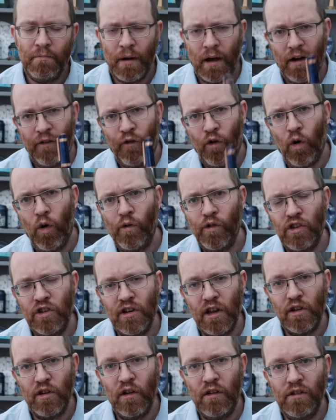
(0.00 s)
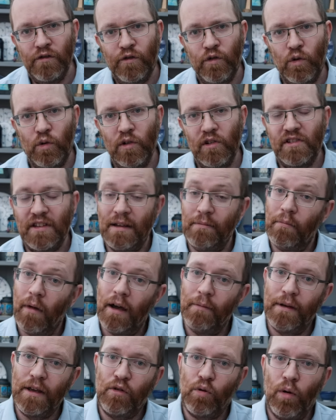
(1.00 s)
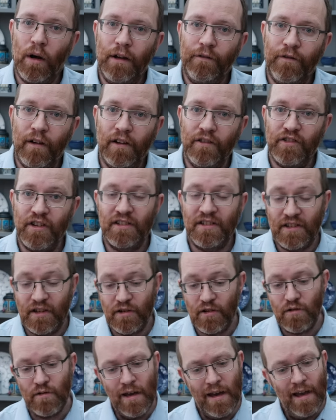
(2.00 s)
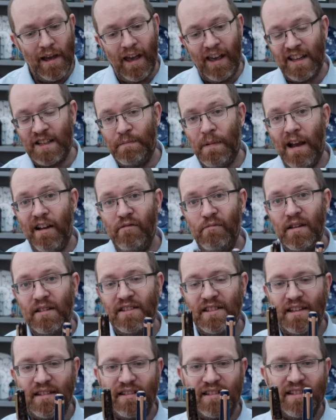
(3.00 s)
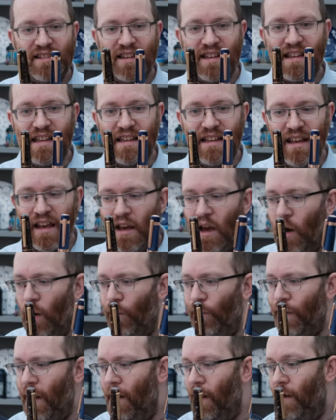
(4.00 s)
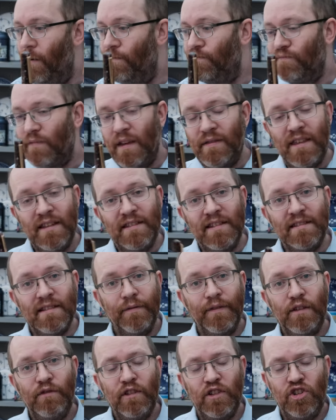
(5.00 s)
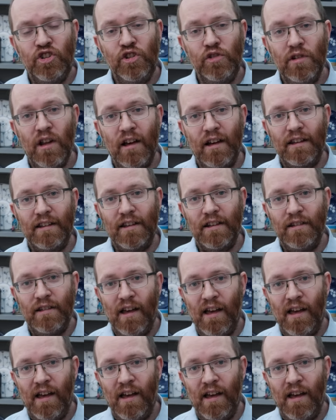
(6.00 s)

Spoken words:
But I thought, you know, going forward, it might be quite fun just to experiment and see if this is something which you like.